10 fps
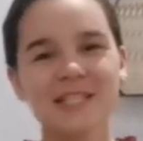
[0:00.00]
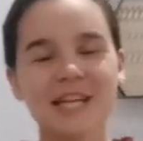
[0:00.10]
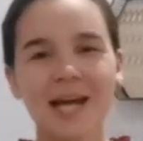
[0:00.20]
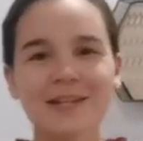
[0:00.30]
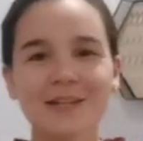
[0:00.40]

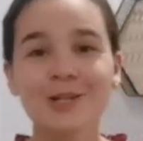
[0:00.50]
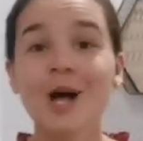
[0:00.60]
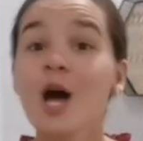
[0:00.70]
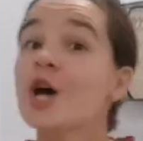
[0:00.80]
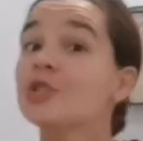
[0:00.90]
channel.
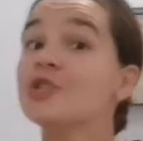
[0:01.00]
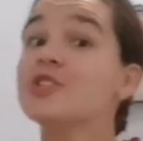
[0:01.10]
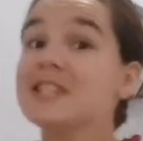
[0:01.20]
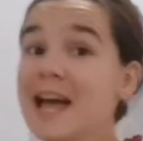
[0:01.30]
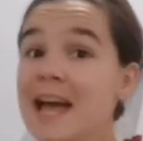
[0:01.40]

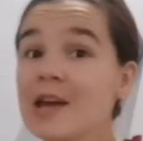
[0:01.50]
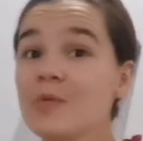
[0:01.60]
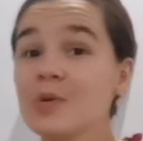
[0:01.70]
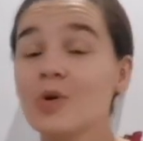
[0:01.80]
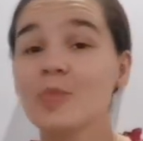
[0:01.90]
Today
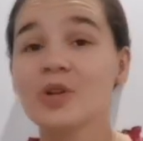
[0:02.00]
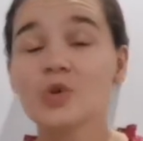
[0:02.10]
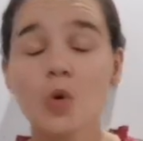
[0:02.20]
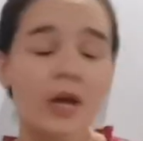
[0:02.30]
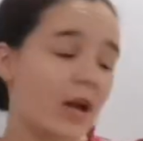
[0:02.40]
we will be
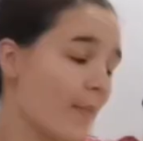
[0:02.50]
talking